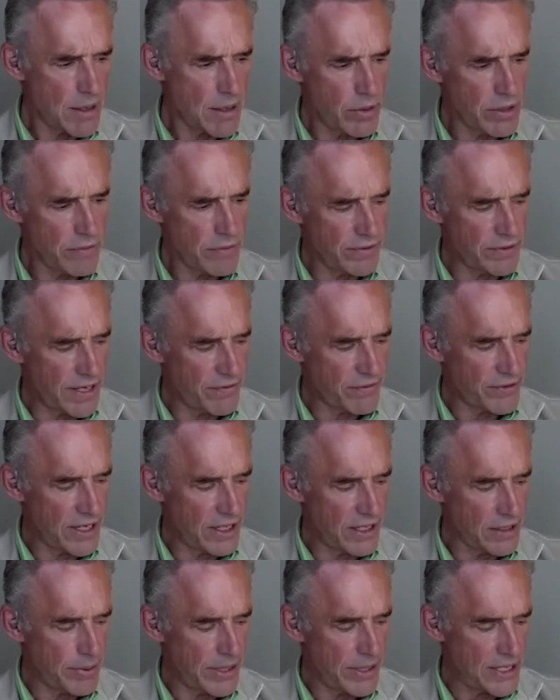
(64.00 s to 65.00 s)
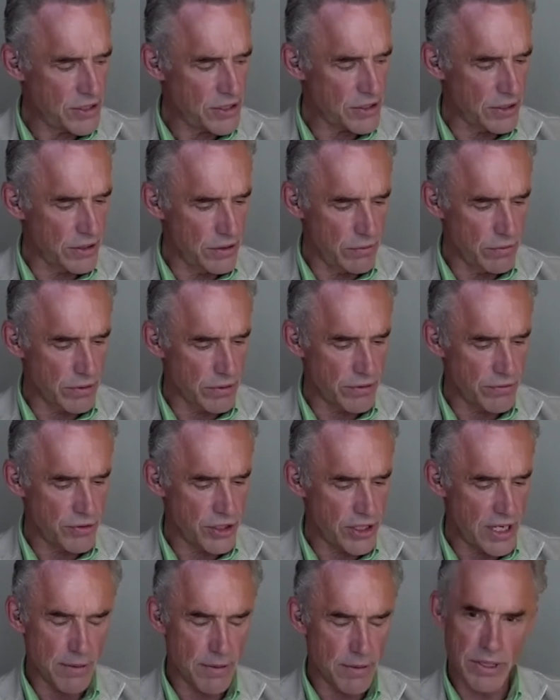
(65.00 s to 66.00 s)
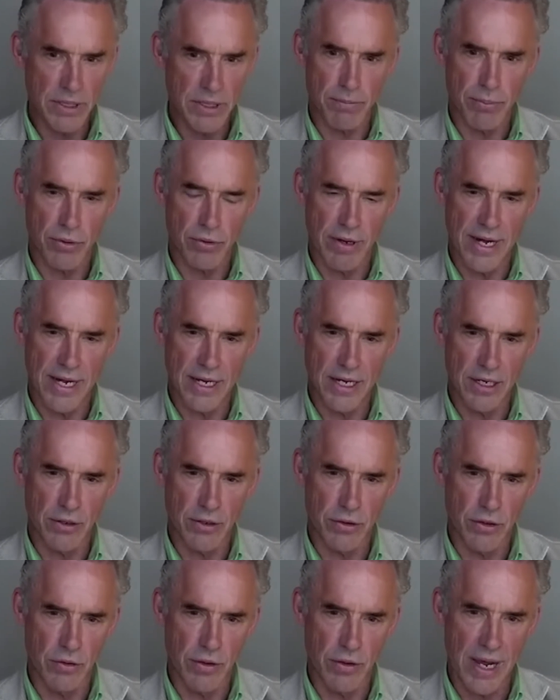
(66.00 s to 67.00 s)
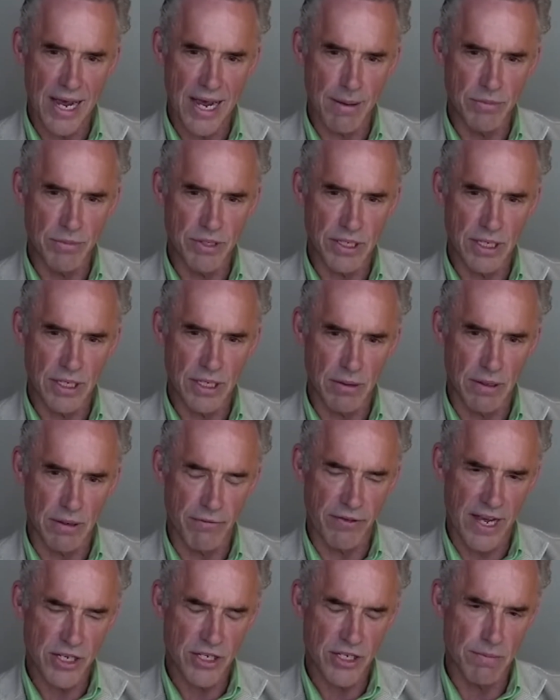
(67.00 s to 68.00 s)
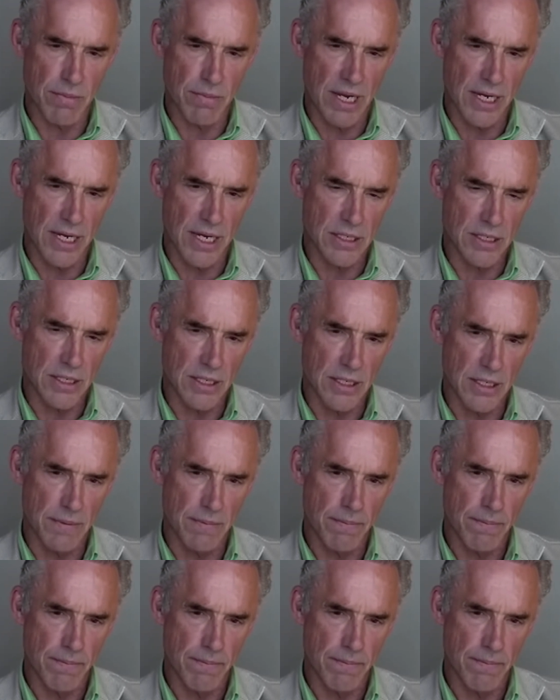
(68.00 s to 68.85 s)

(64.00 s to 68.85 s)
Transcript: would have left Ellen Page alone if she hadn't been parading her new abs in a fashion magazine.